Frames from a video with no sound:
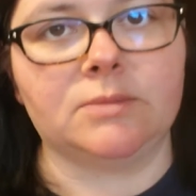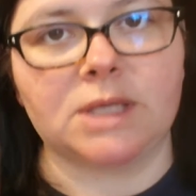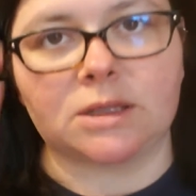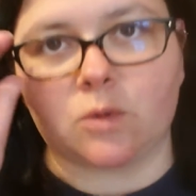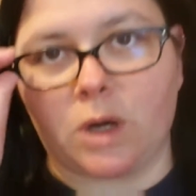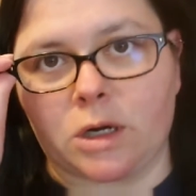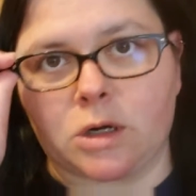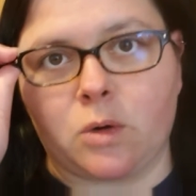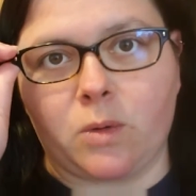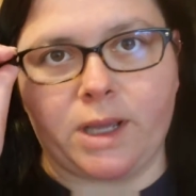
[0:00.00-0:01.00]
Get the water
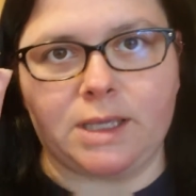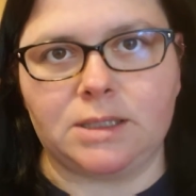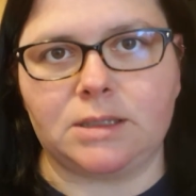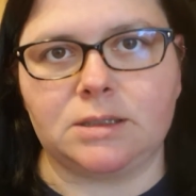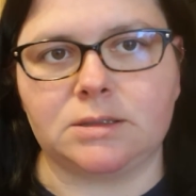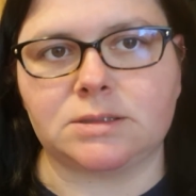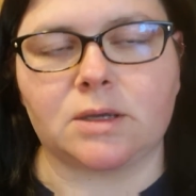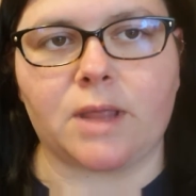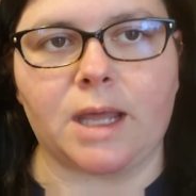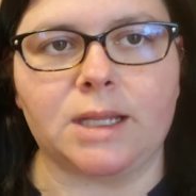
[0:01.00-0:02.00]
going
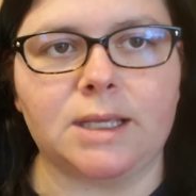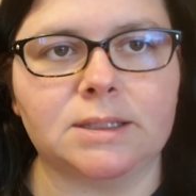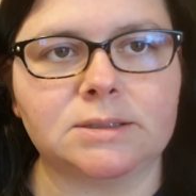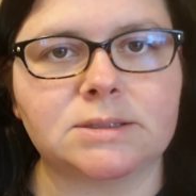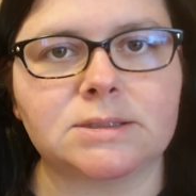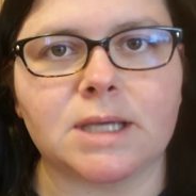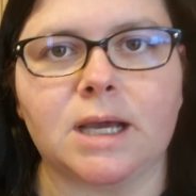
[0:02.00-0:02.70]
so that it's